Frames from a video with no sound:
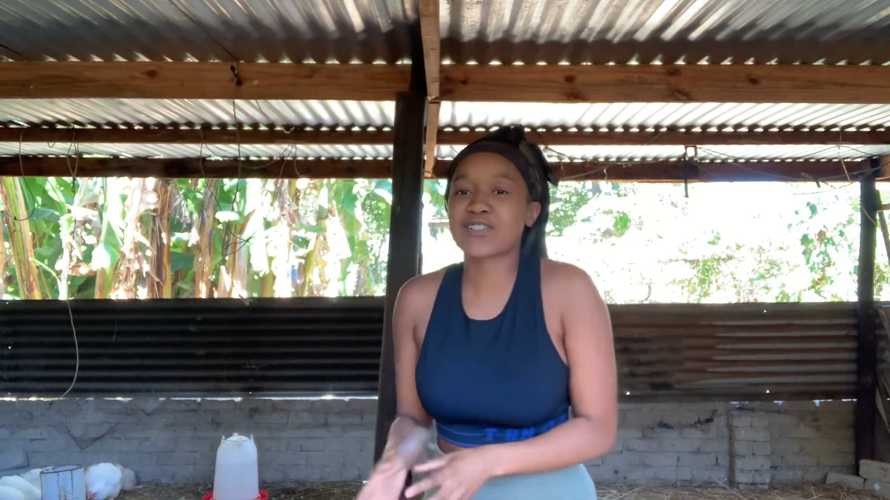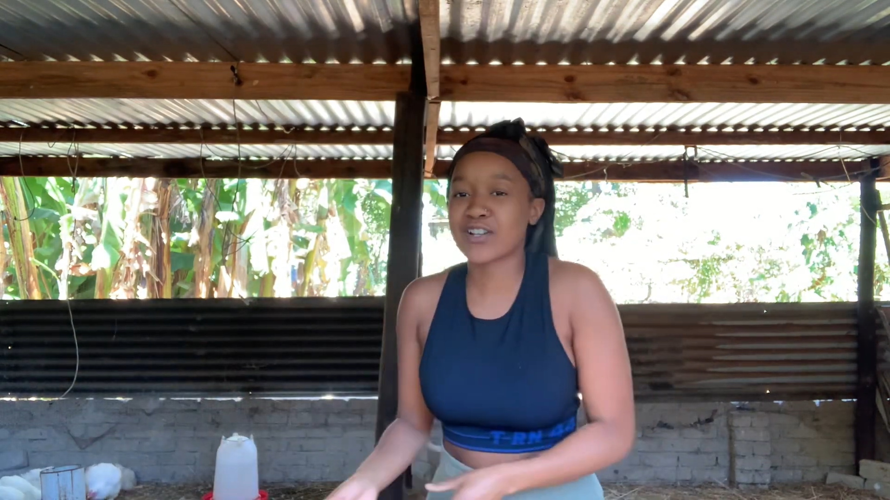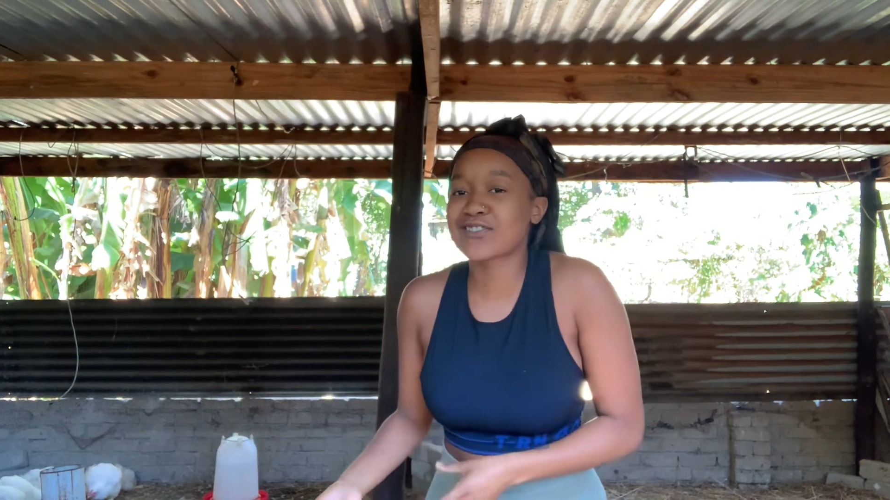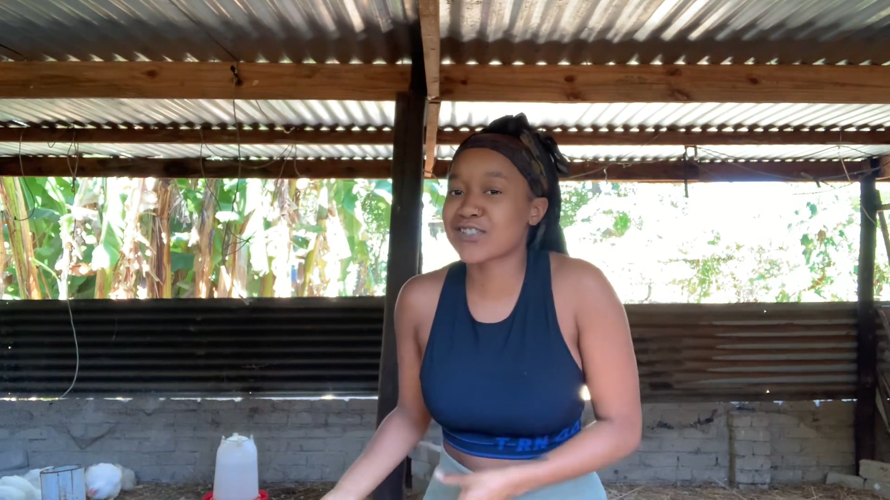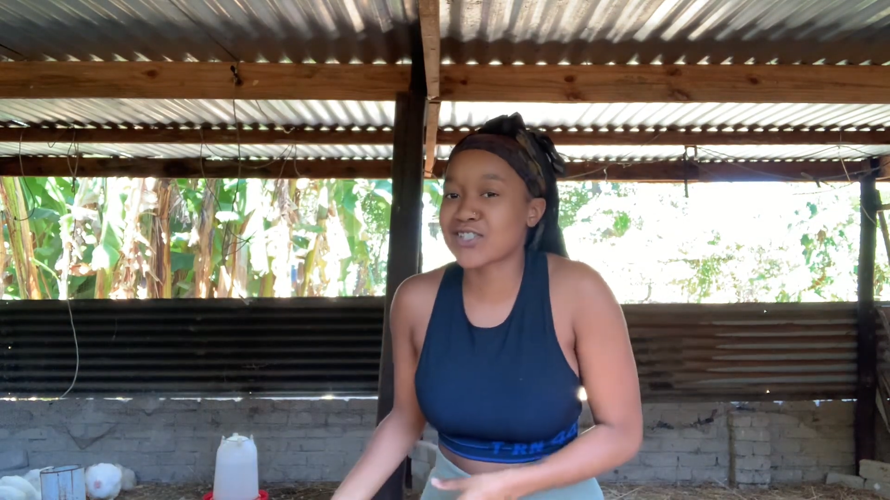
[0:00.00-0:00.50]

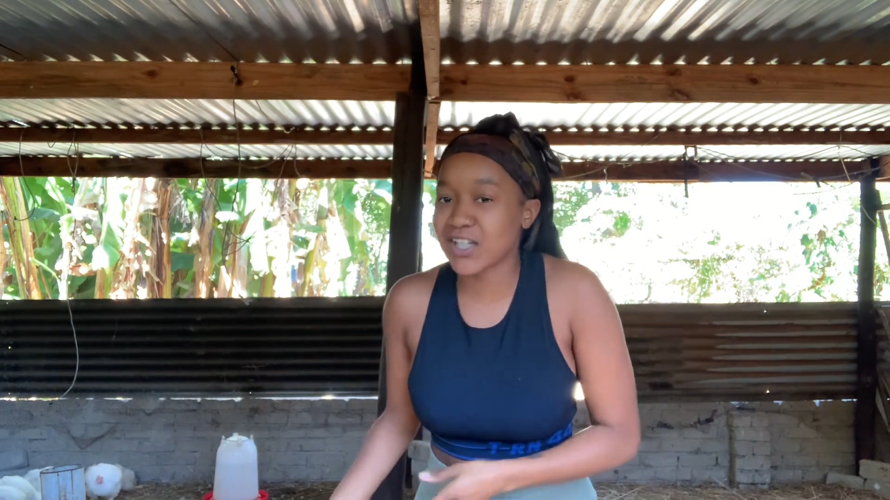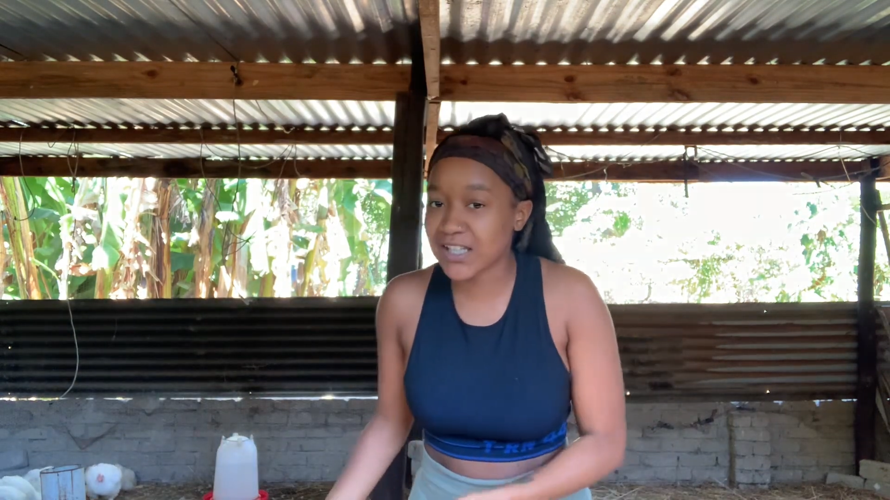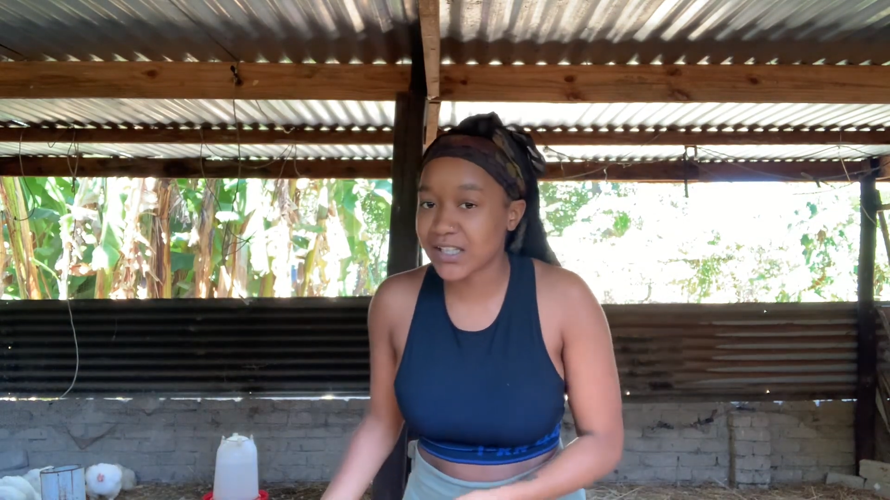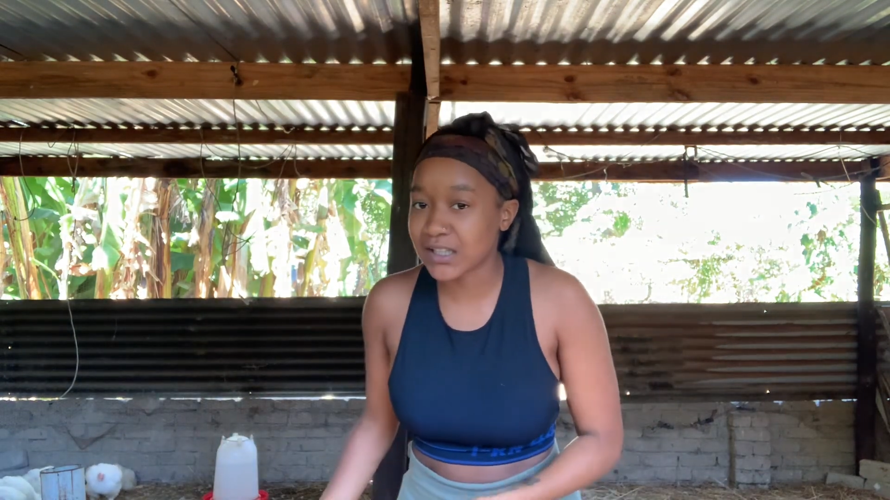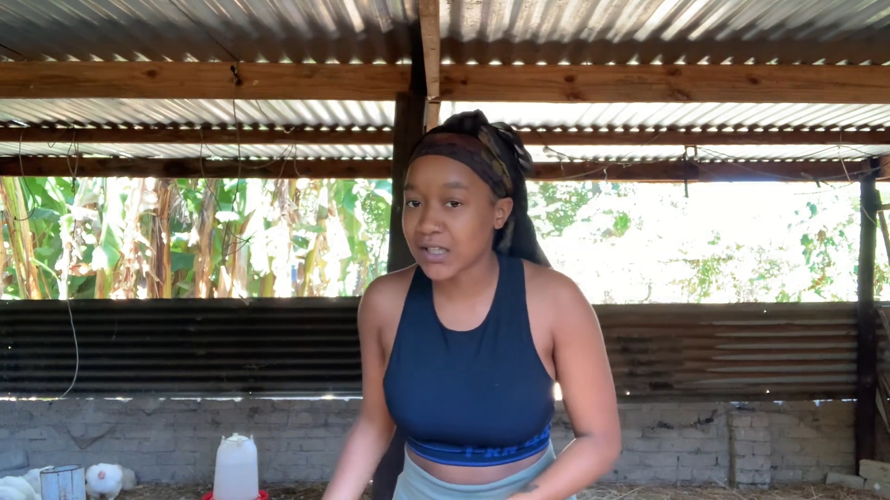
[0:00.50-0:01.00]
touched a
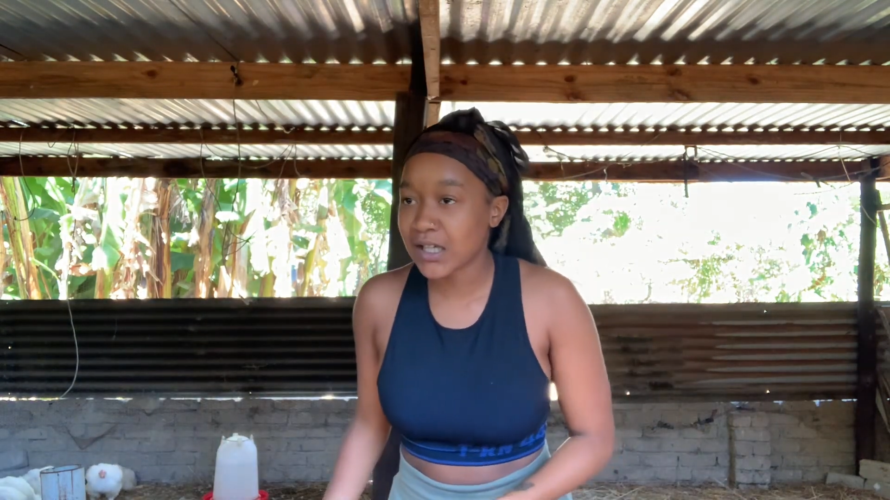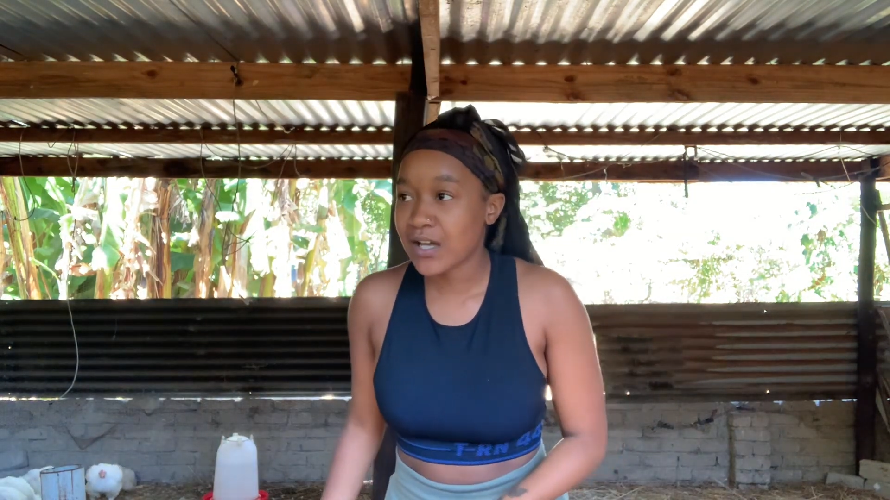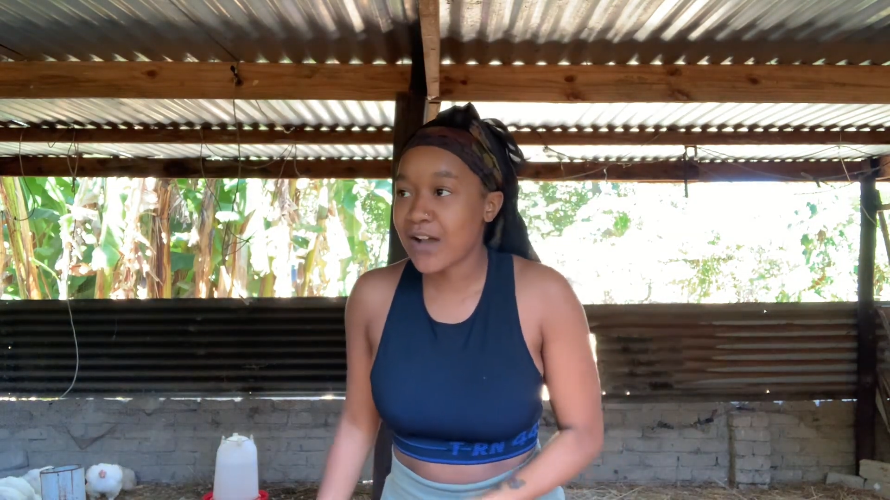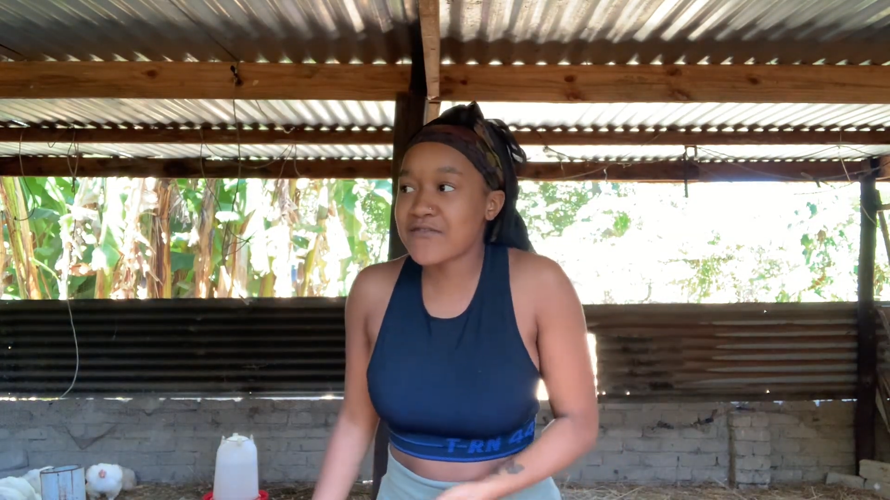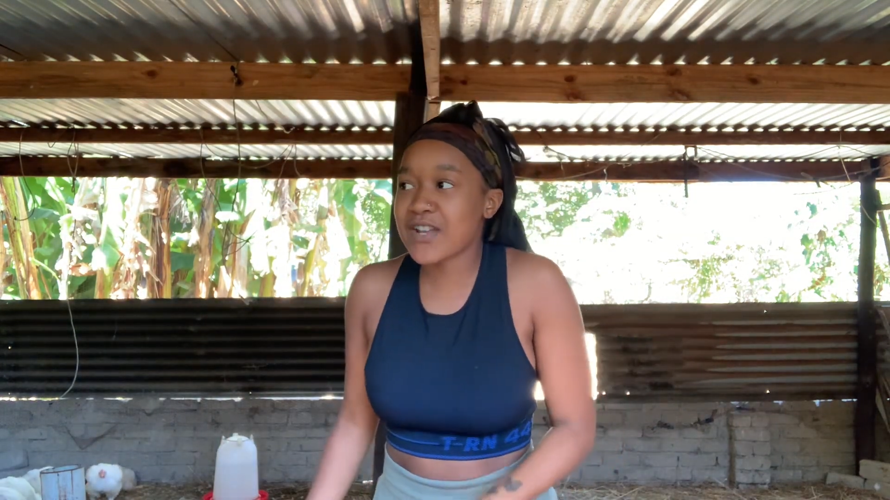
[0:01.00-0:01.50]
chicken.
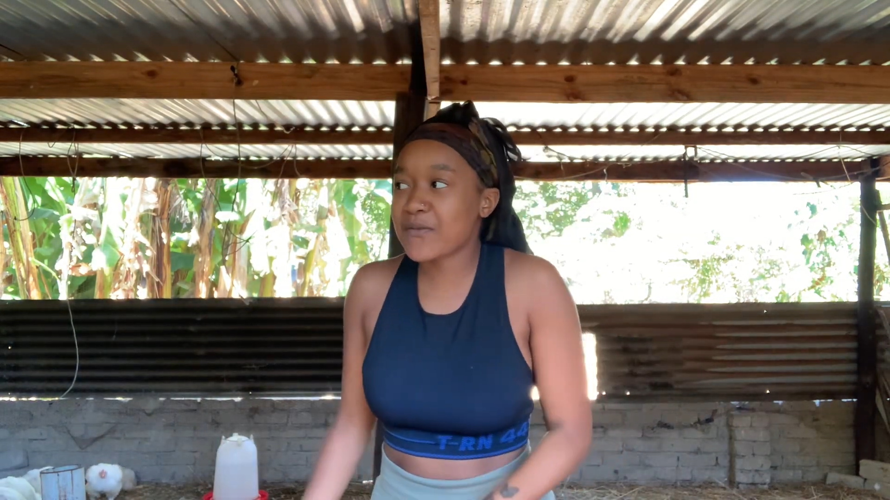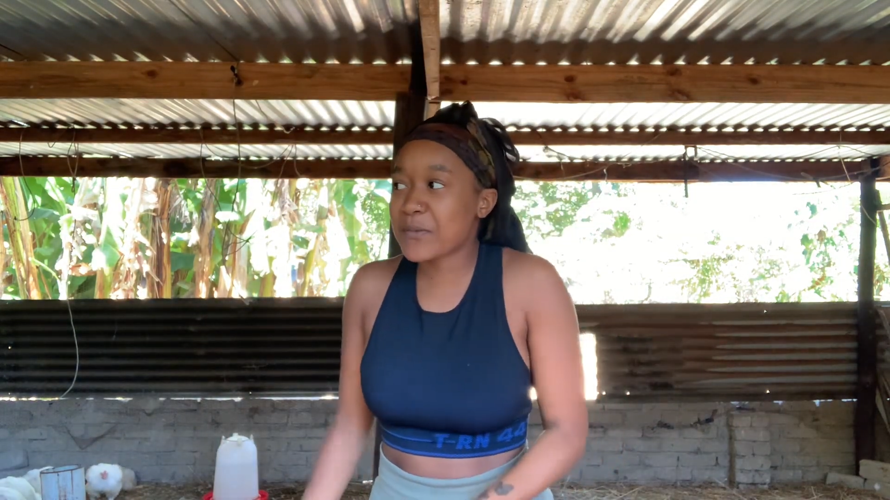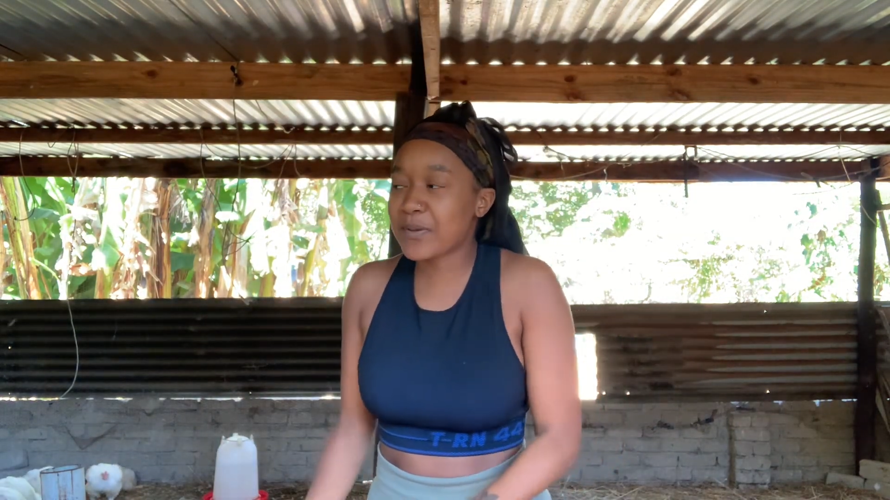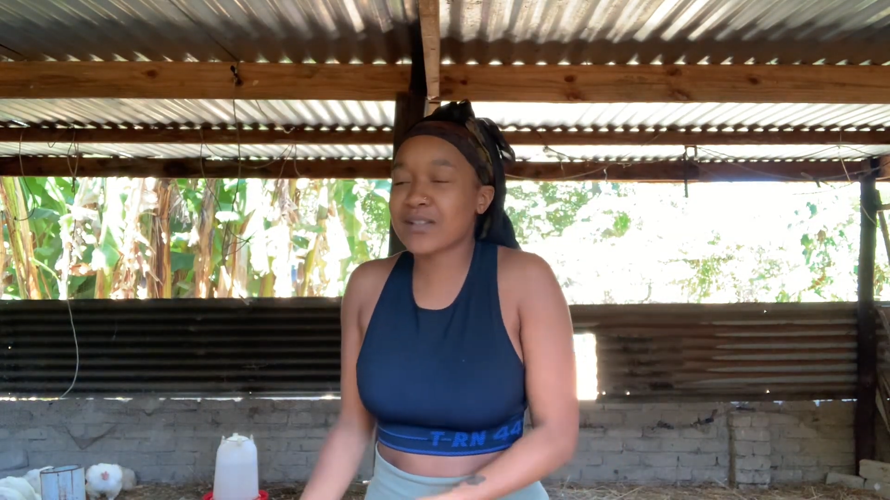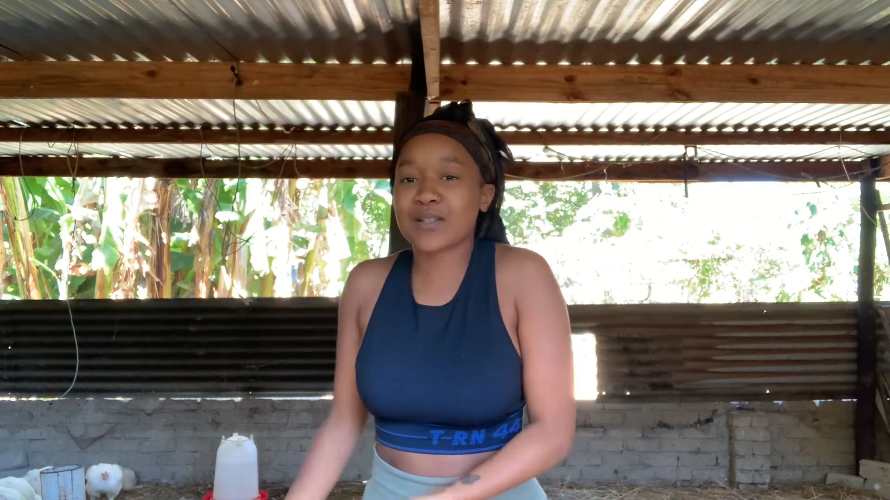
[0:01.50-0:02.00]
I've never
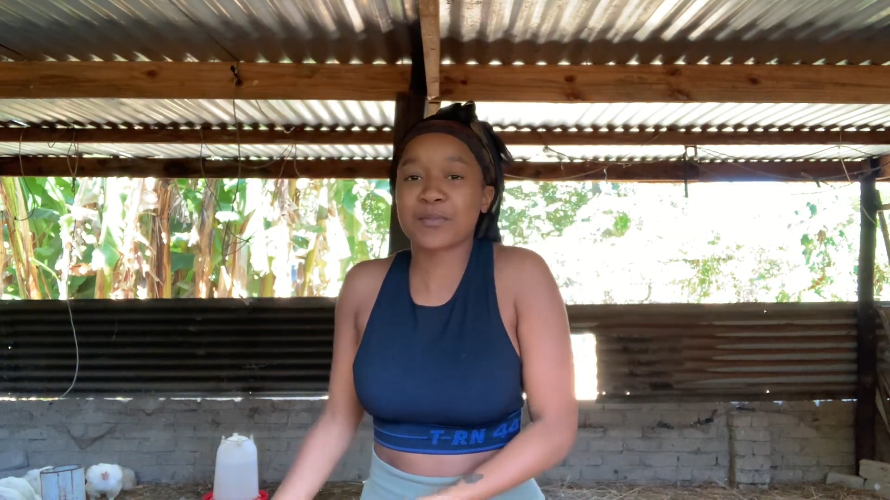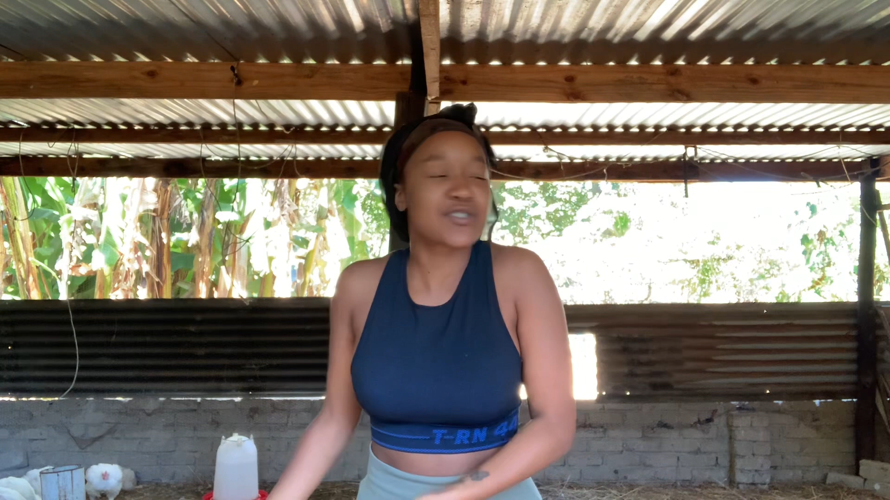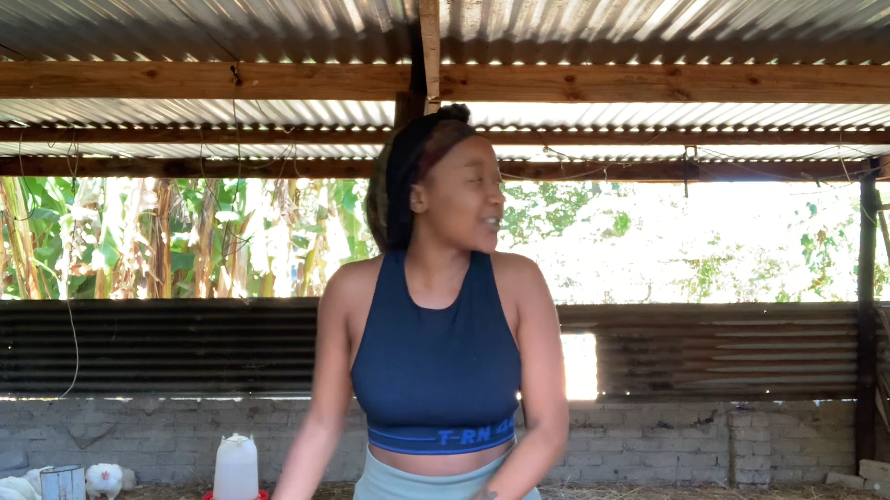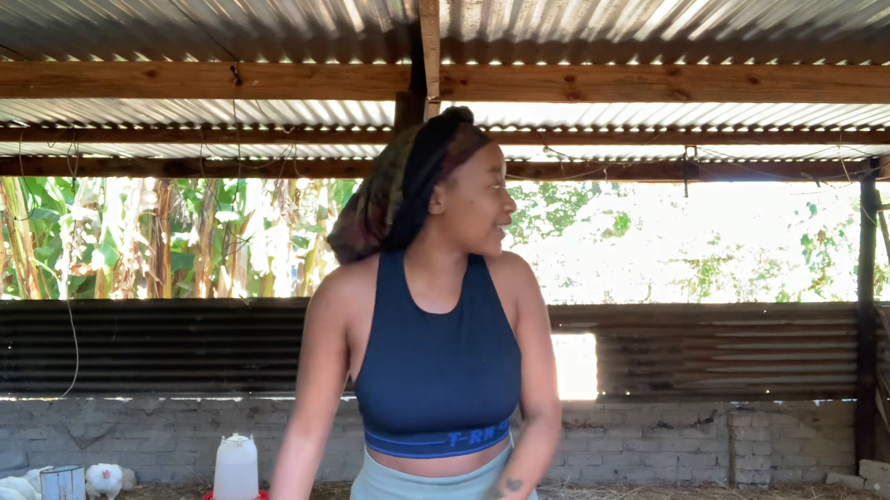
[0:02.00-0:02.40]
picked up a chicken.